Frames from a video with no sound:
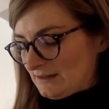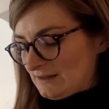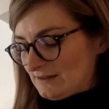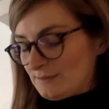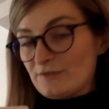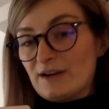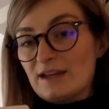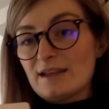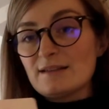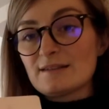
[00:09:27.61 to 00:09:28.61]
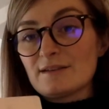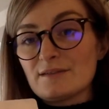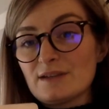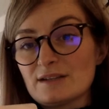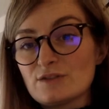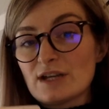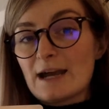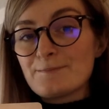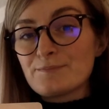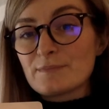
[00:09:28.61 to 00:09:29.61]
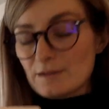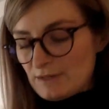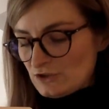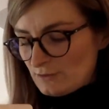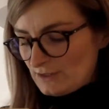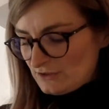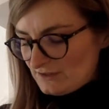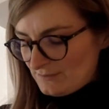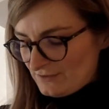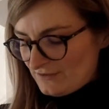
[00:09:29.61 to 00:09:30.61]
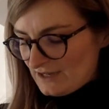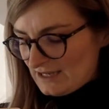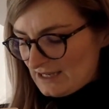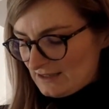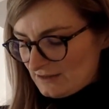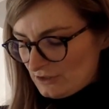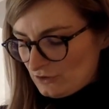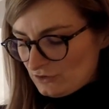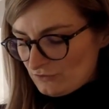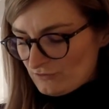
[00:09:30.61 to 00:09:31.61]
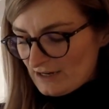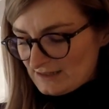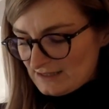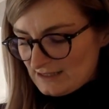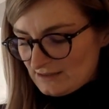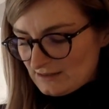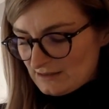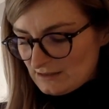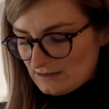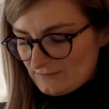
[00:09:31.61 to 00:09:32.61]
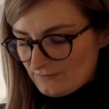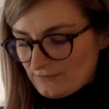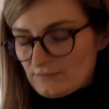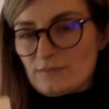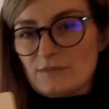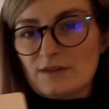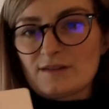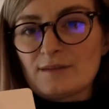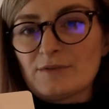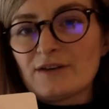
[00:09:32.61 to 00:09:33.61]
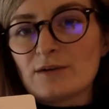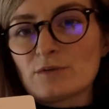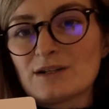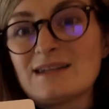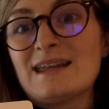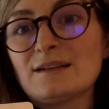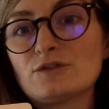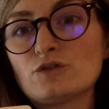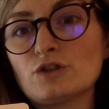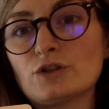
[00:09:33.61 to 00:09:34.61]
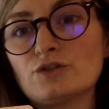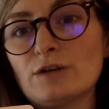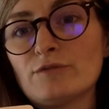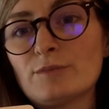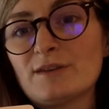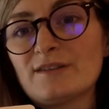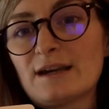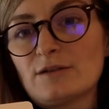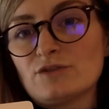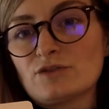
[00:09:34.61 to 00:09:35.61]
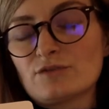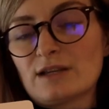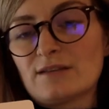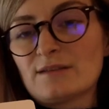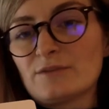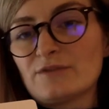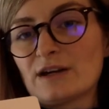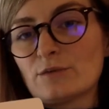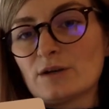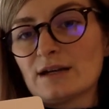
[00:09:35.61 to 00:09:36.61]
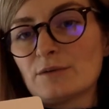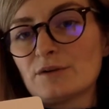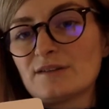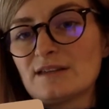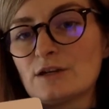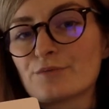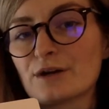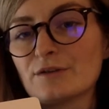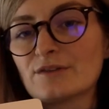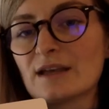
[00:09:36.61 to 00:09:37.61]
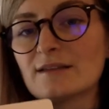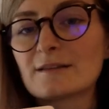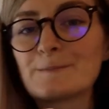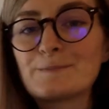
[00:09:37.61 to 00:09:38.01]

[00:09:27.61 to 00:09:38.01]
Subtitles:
Can you simplify this? Yes, you can. Make sure when you're simplifying that you're writing the simplified one next door. Don't rub this out and just write the simplified one. I want to see your process.